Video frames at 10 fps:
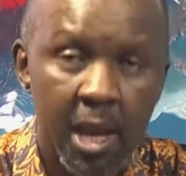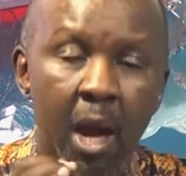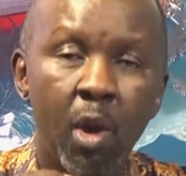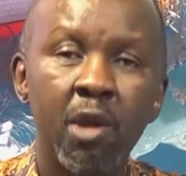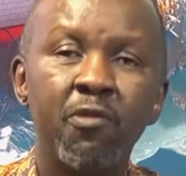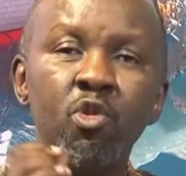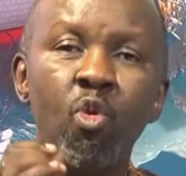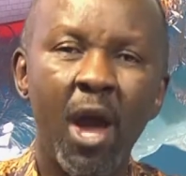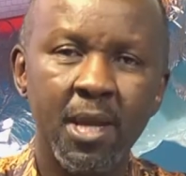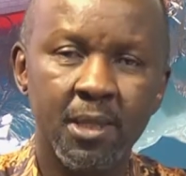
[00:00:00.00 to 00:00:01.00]
Now, if you
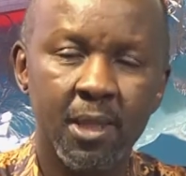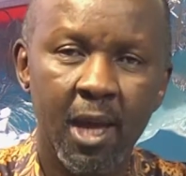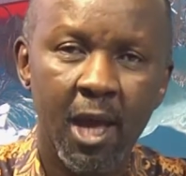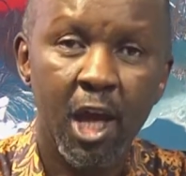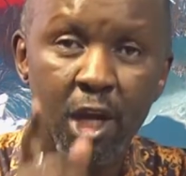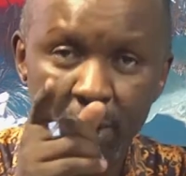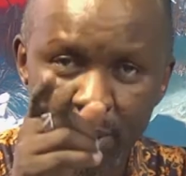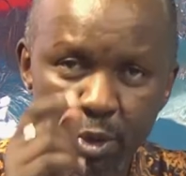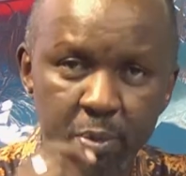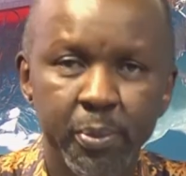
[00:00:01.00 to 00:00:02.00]
want,
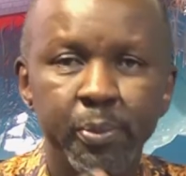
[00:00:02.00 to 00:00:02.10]
resume.